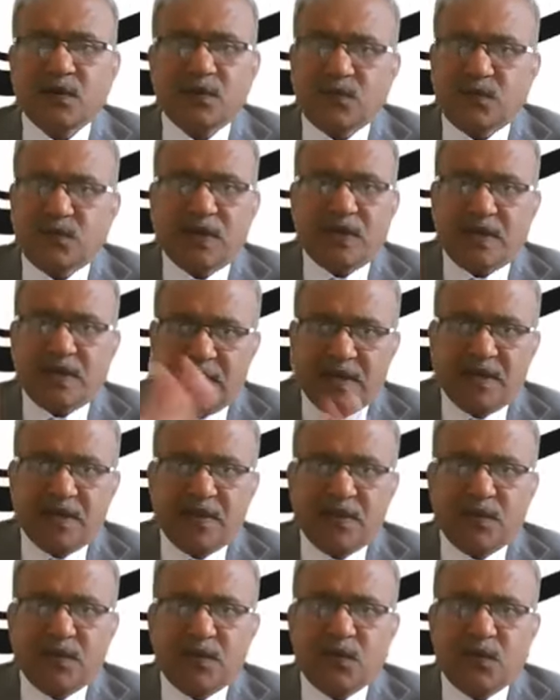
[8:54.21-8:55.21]
we
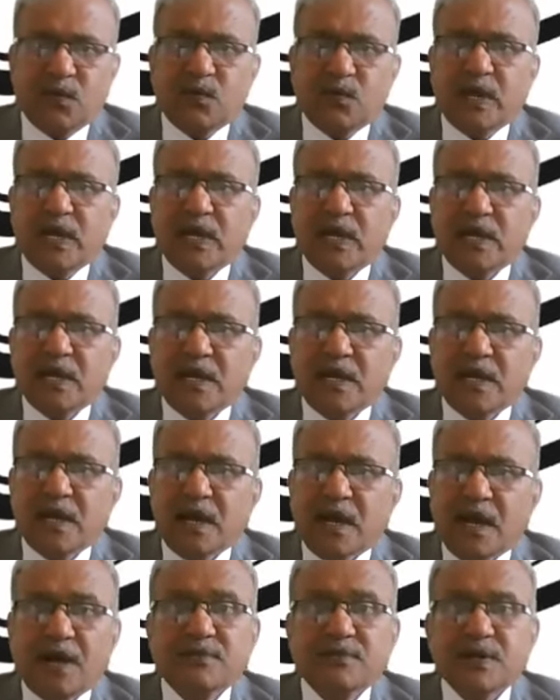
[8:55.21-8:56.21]

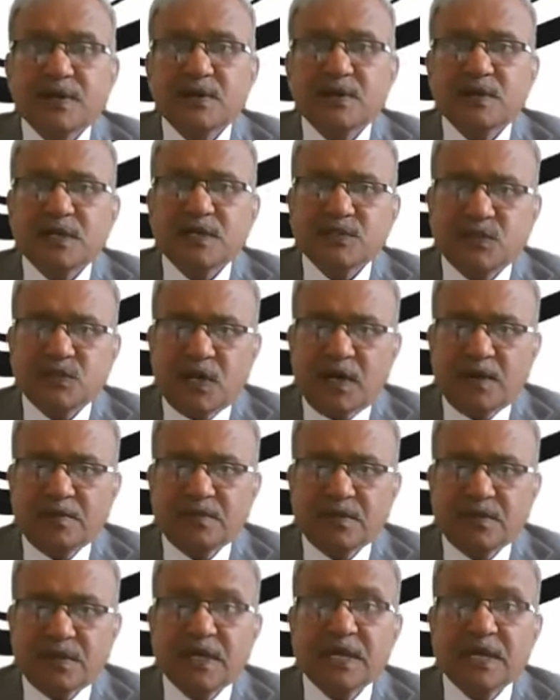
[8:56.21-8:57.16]
offer you the job.